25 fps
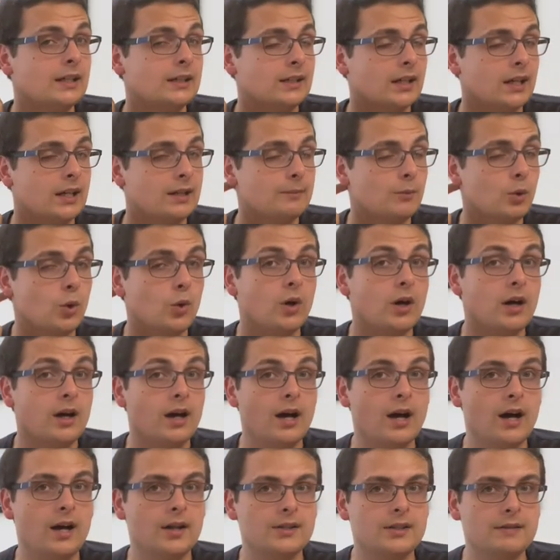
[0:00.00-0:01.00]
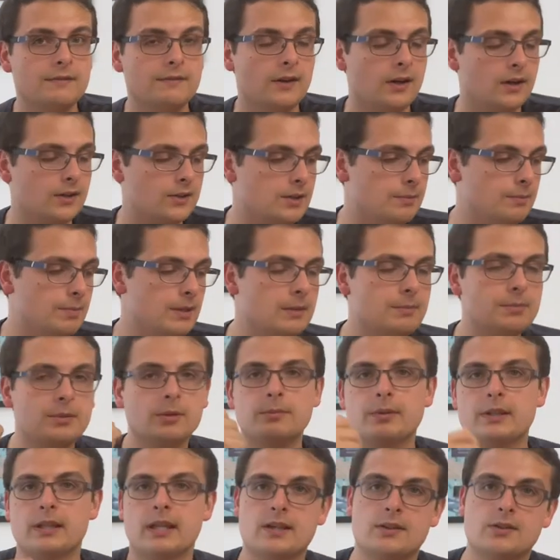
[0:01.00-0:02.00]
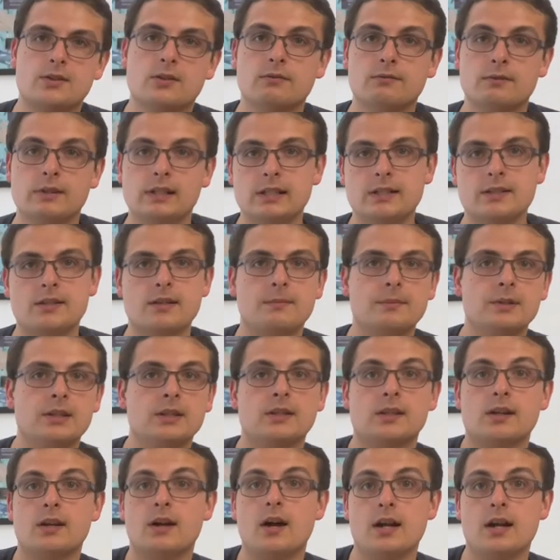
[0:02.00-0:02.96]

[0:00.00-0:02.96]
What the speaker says: kind of more arty-farty people, but that's not really something that